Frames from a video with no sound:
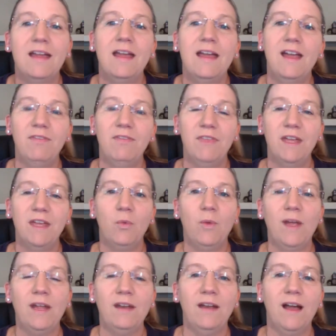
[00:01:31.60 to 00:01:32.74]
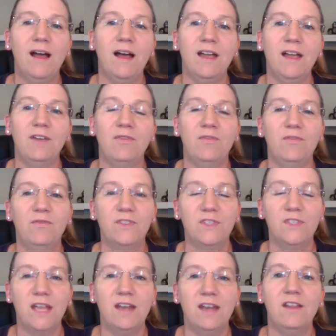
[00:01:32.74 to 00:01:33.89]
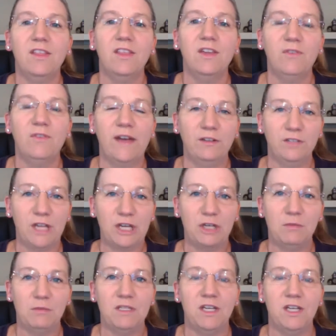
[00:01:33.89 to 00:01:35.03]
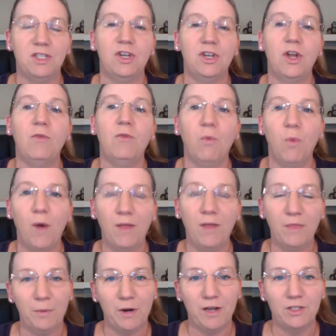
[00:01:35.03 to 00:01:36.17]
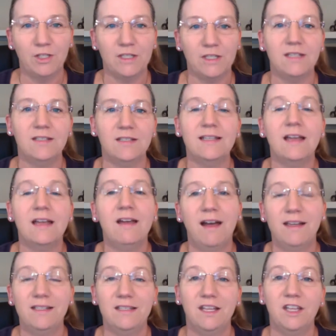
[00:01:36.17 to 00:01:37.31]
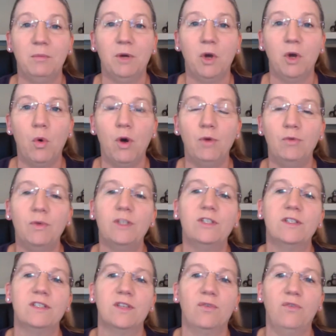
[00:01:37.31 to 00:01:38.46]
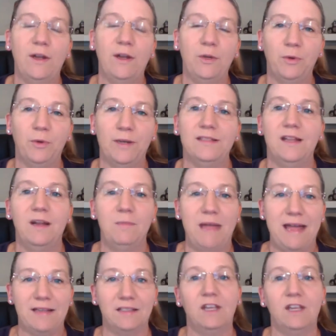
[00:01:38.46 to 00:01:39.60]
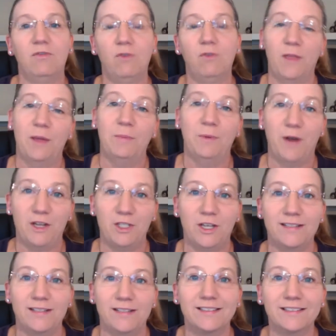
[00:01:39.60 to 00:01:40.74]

And then when I send the final documentation of what the project is, I send them a quote, which is the final price that I'm asking for that project.